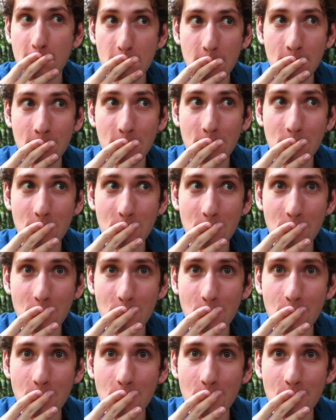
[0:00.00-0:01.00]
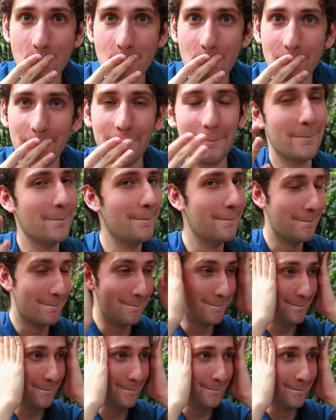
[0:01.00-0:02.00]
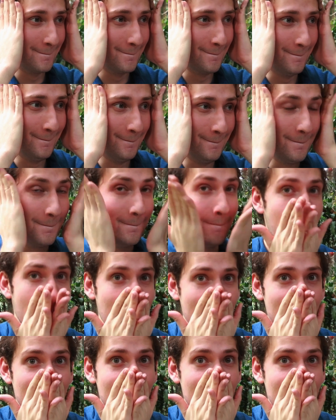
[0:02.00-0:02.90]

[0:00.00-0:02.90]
mm, mm,